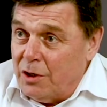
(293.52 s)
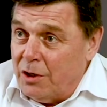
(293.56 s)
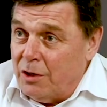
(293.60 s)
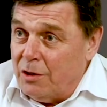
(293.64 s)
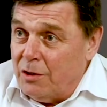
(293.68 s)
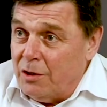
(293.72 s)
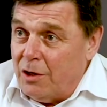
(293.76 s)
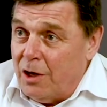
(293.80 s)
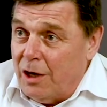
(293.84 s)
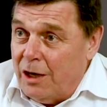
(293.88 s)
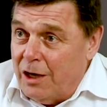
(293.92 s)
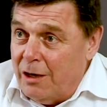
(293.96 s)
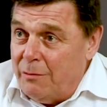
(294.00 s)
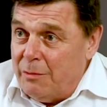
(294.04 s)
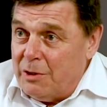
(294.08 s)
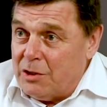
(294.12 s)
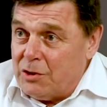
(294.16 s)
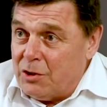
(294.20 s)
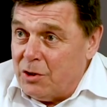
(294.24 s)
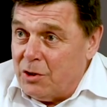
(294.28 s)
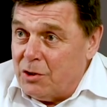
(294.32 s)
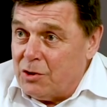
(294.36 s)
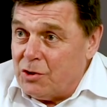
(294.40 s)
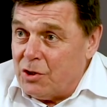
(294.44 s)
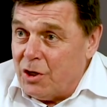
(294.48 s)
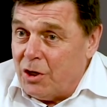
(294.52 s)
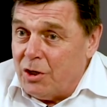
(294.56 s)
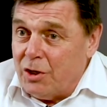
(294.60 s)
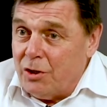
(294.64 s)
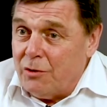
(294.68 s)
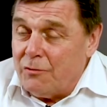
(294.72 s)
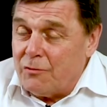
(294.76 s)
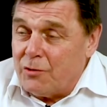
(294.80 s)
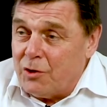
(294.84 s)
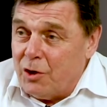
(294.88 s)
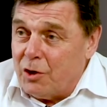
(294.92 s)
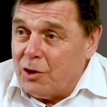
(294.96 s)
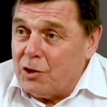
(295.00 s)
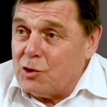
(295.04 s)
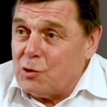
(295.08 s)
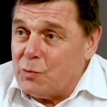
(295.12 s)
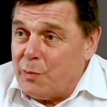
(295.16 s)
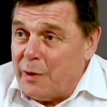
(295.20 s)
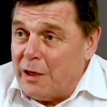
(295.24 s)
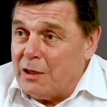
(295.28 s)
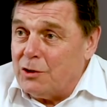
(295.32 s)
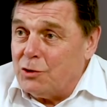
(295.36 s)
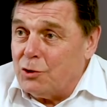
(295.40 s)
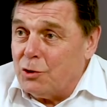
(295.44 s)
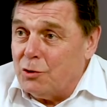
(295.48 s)
are limited, so you've got to
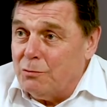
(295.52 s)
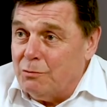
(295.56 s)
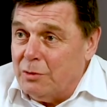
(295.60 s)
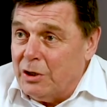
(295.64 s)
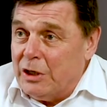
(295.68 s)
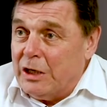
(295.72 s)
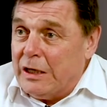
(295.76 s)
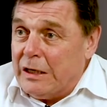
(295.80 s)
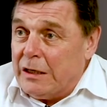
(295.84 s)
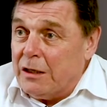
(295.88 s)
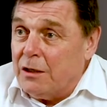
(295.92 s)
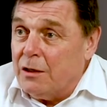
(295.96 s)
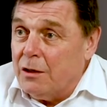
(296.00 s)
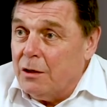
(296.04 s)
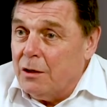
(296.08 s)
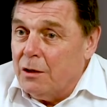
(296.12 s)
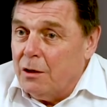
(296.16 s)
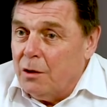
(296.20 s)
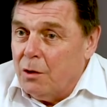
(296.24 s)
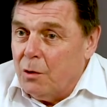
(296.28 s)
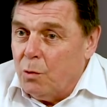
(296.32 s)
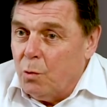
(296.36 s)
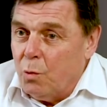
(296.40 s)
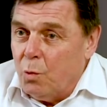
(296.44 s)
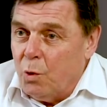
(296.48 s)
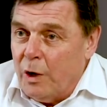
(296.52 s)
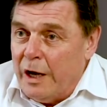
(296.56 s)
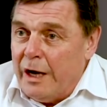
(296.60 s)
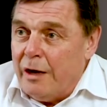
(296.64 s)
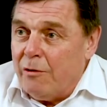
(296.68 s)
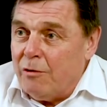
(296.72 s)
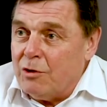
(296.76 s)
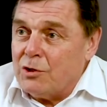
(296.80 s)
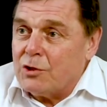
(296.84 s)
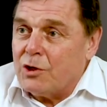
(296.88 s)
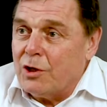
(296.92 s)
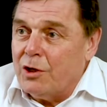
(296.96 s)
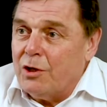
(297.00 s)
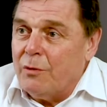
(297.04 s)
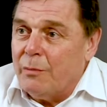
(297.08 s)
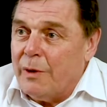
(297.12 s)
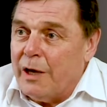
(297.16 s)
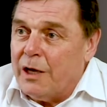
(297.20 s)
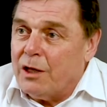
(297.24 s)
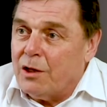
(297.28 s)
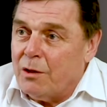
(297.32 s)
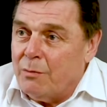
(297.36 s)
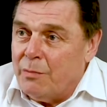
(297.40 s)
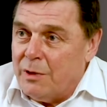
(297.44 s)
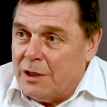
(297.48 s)
spend your money where it's going to
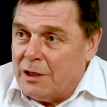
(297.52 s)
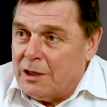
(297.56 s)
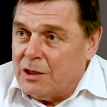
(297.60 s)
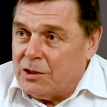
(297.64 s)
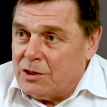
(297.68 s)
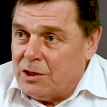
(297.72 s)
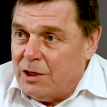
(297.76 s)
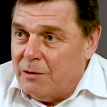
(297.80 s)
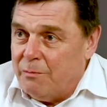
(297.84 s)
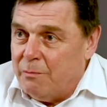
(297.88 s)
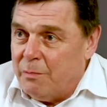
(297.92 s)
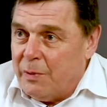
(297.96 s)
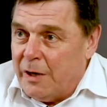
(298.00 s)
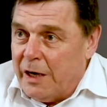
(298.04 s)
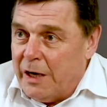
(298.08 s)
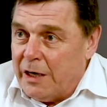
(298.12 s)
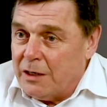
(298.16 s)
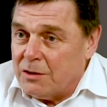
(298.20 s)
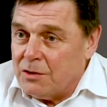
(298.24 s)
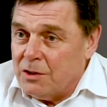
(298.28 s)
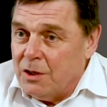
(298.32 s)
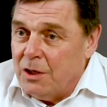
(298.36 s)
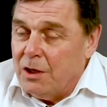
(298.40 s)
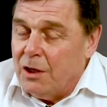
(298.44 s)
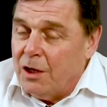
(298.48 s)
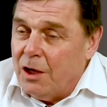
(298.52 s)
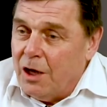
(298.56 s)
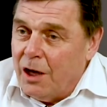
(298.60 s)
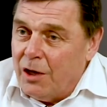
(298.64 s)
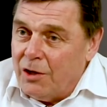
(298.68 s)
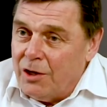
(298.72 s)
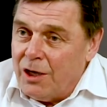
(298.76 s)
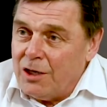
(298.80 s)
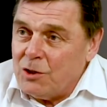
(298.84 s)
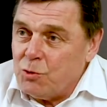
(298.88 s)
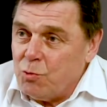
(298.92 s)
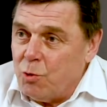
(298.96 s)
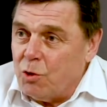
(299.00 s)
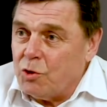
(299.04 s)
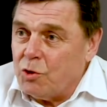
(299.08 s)
make the biggest impact. And that's